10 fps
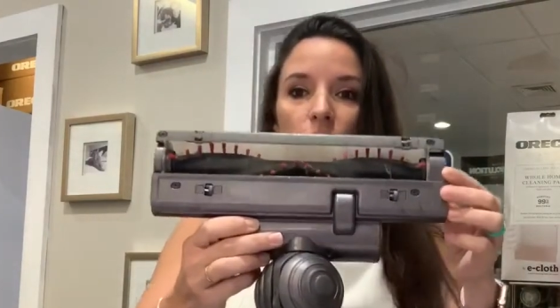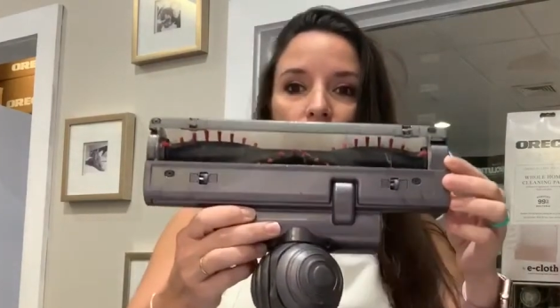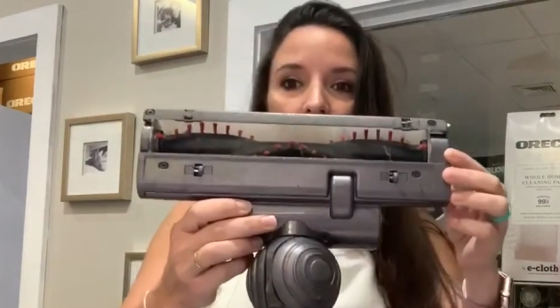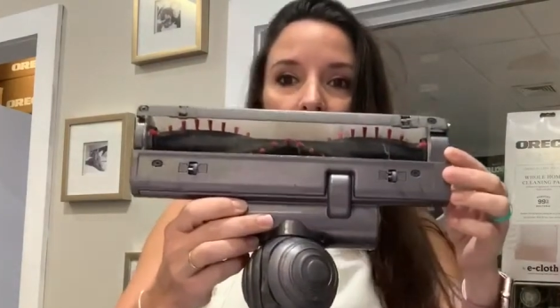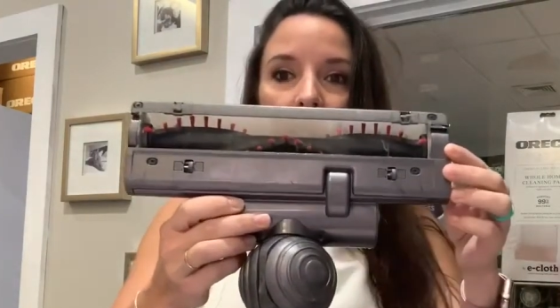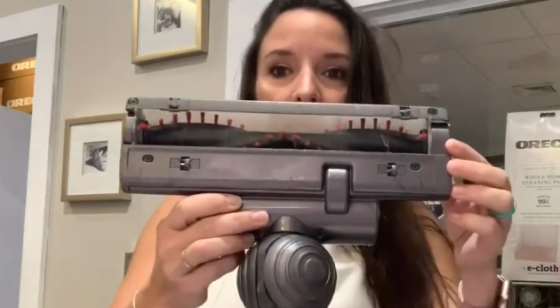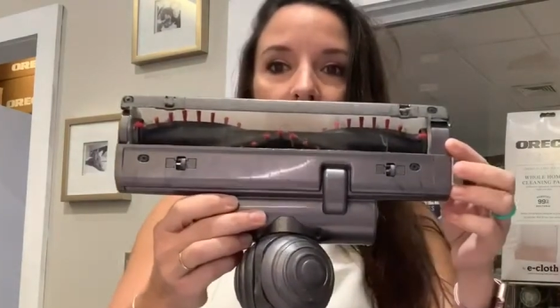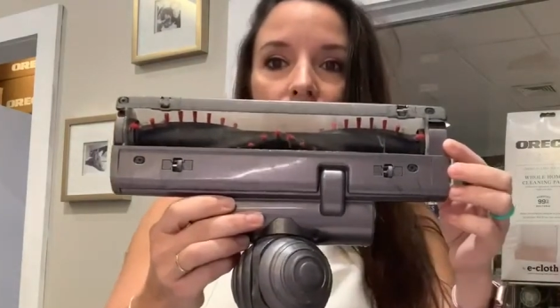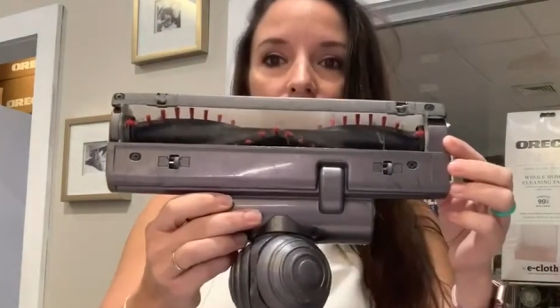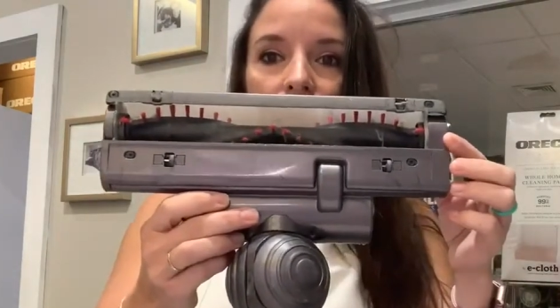So this
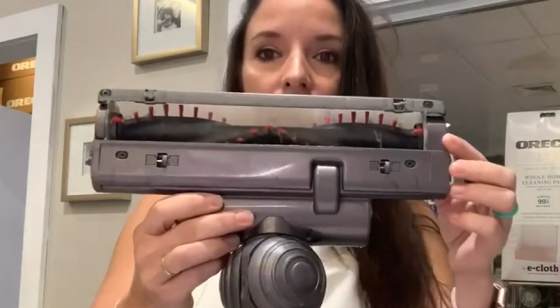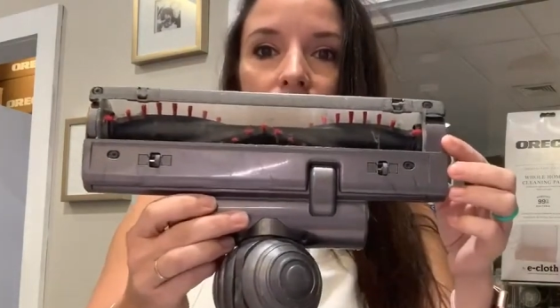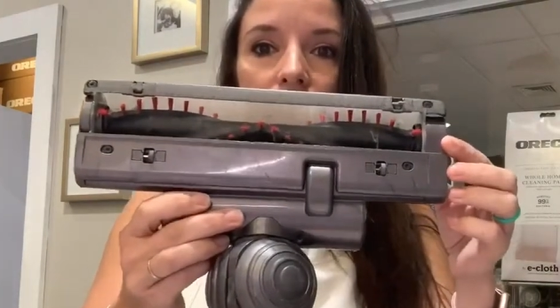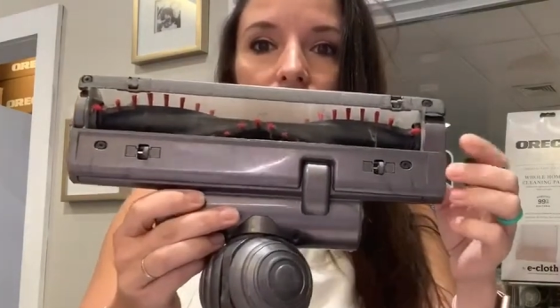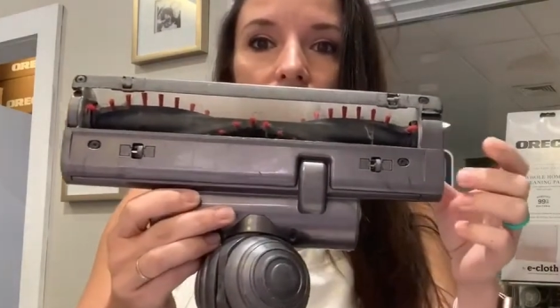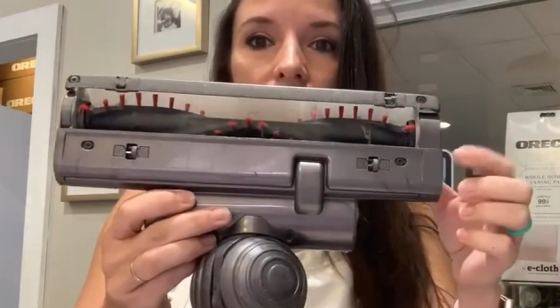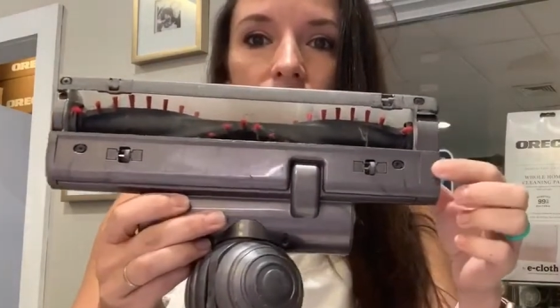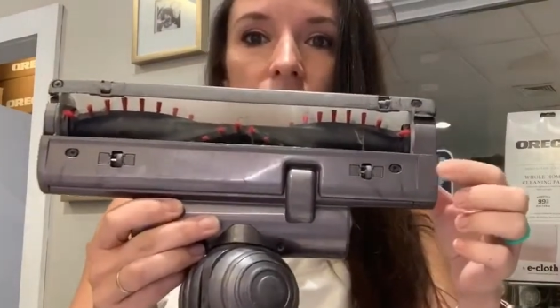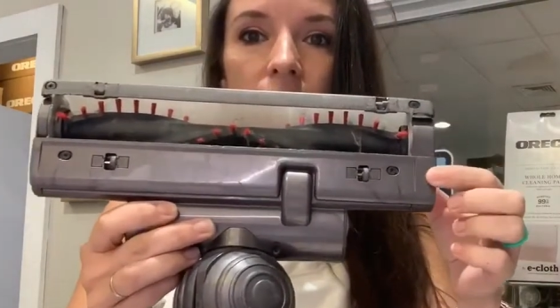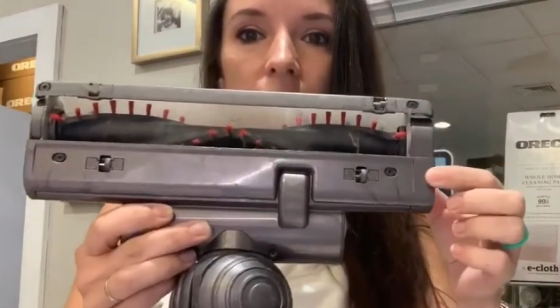is the
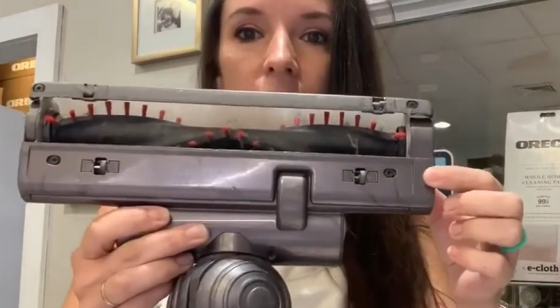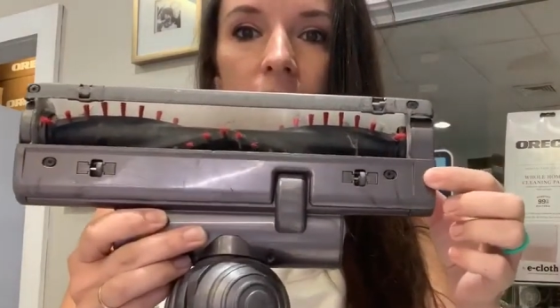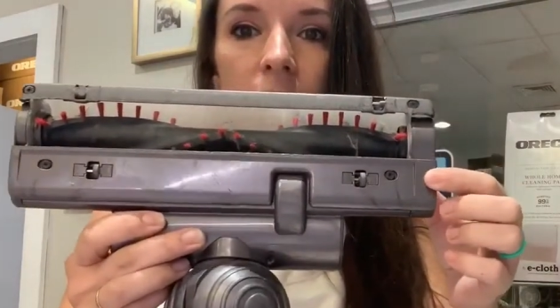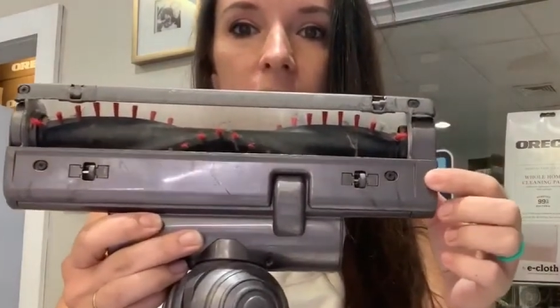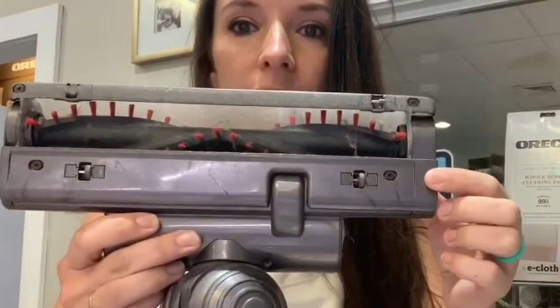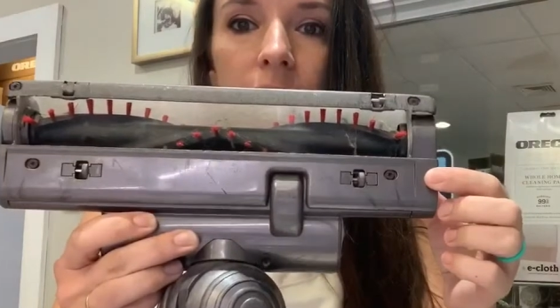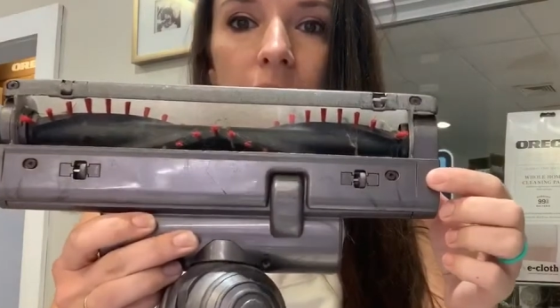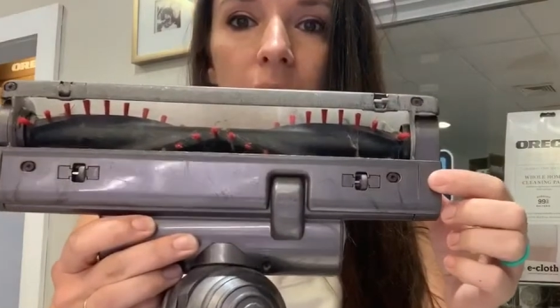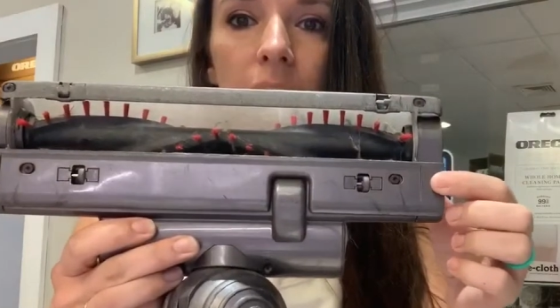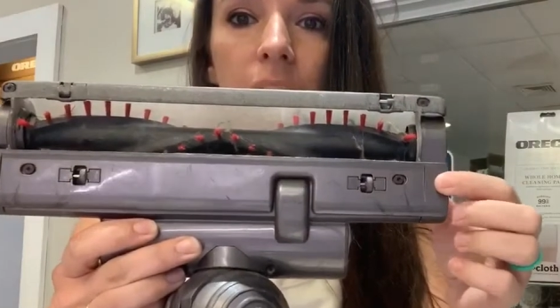DC39 cleaner
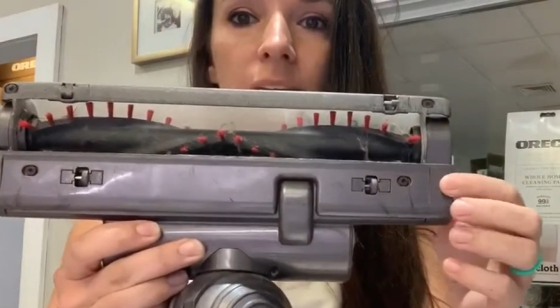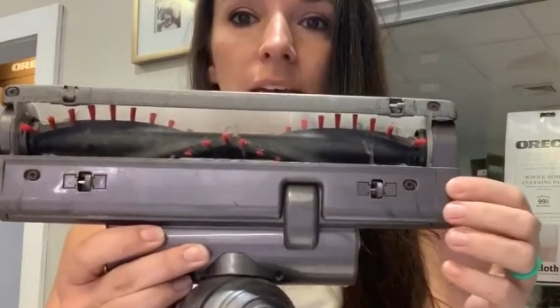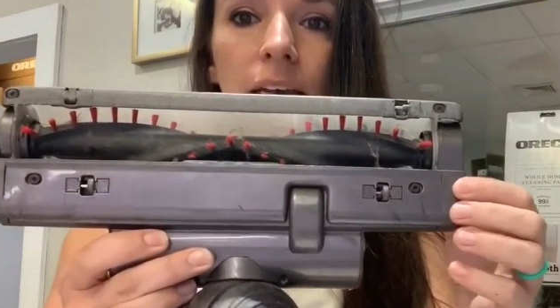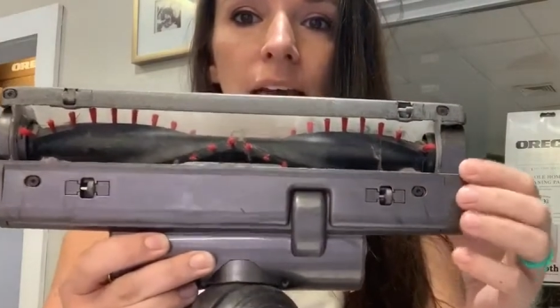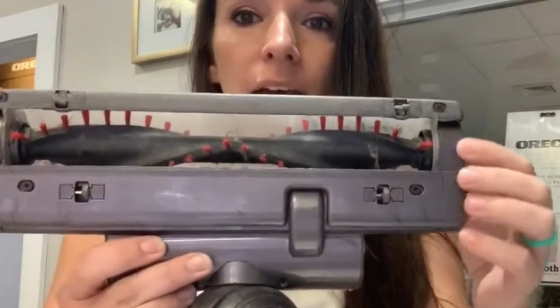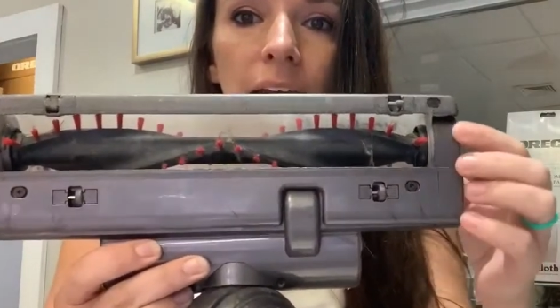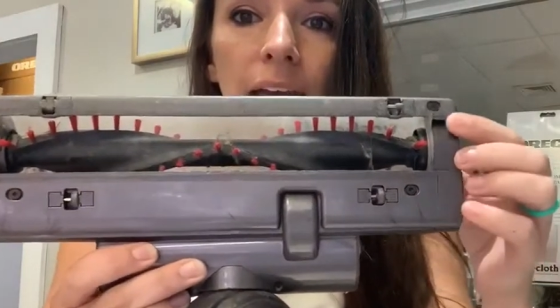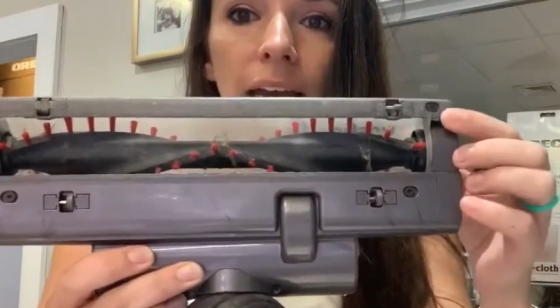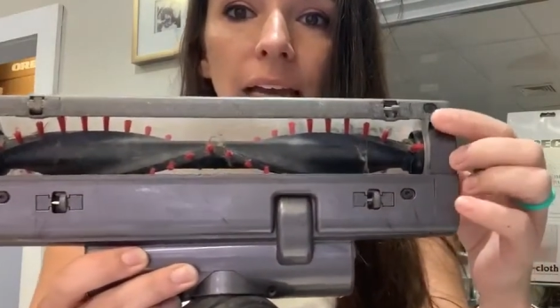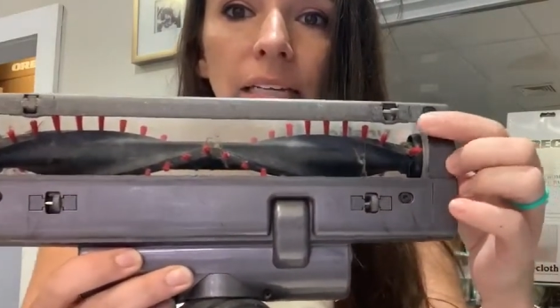head,
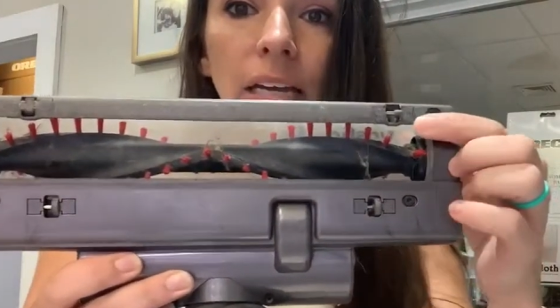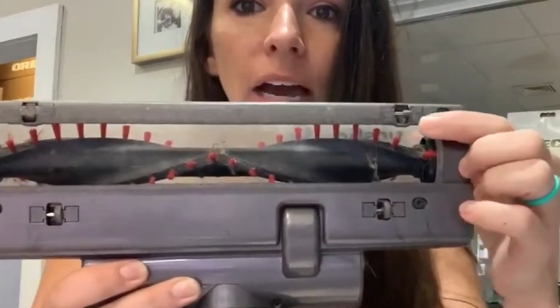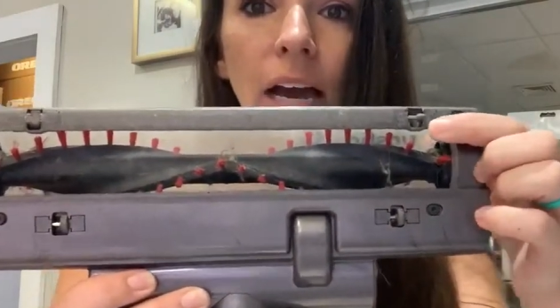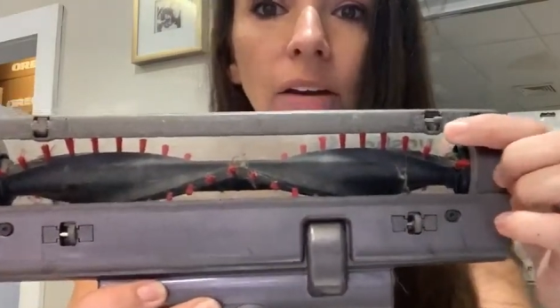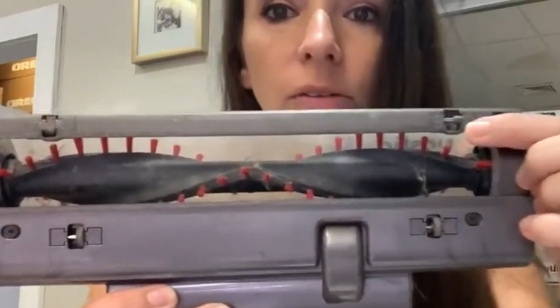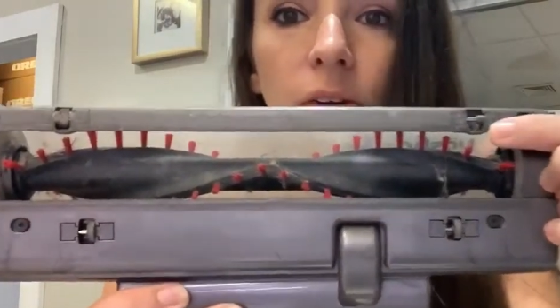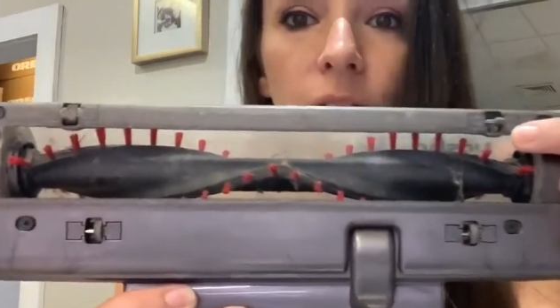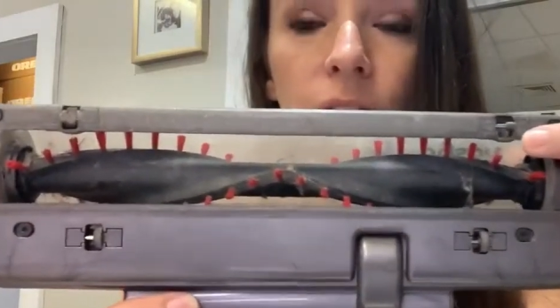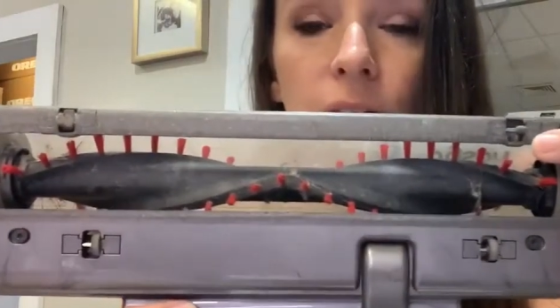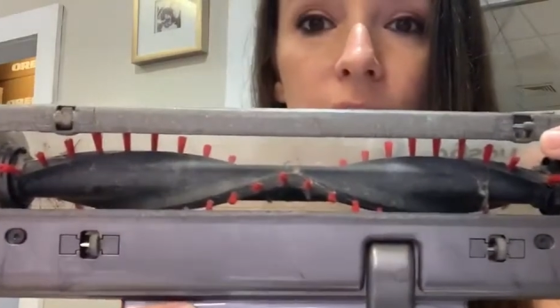and I don't know if
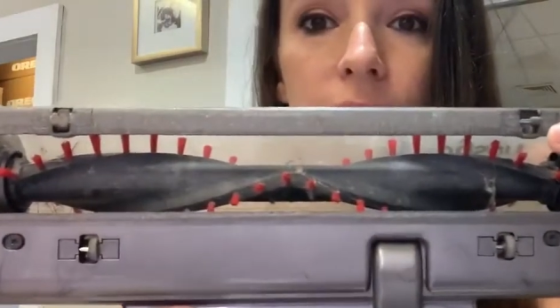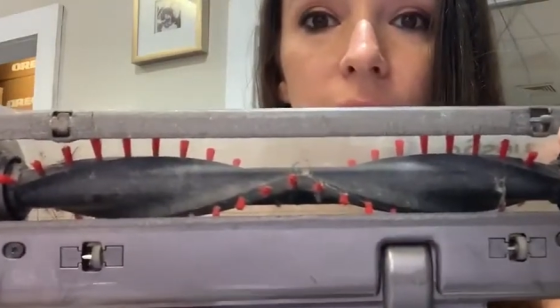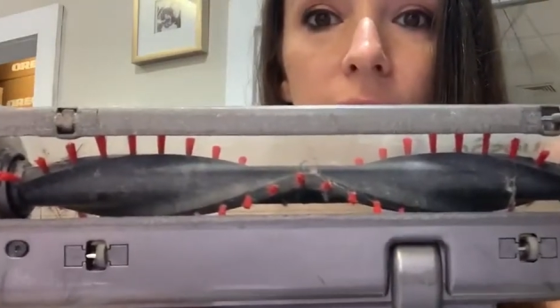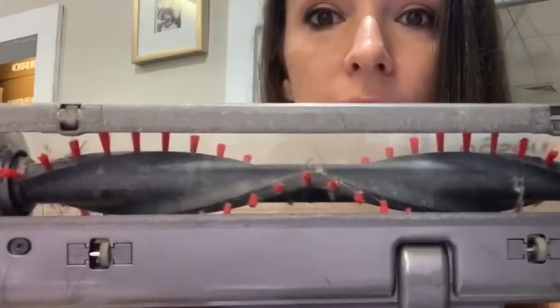you can see,